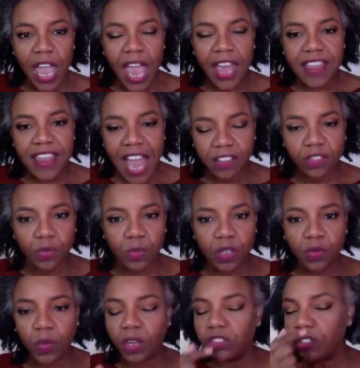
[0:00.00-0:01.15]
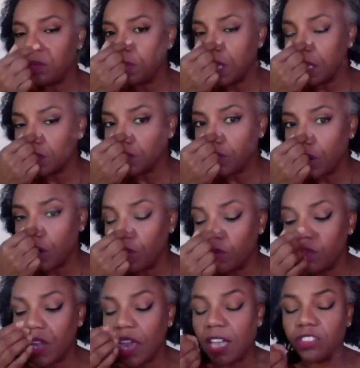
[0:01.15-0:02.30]
and that's the reason why she plugged her
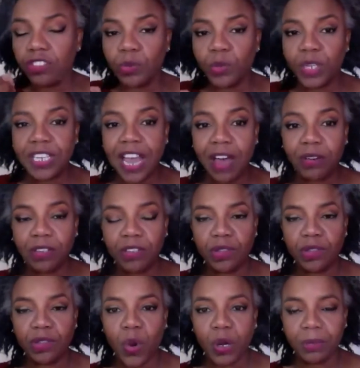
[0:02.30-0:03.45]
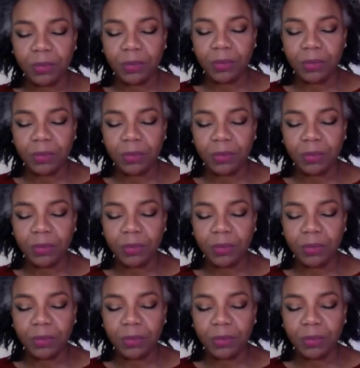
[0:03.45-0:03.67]
nose and she went down into the water.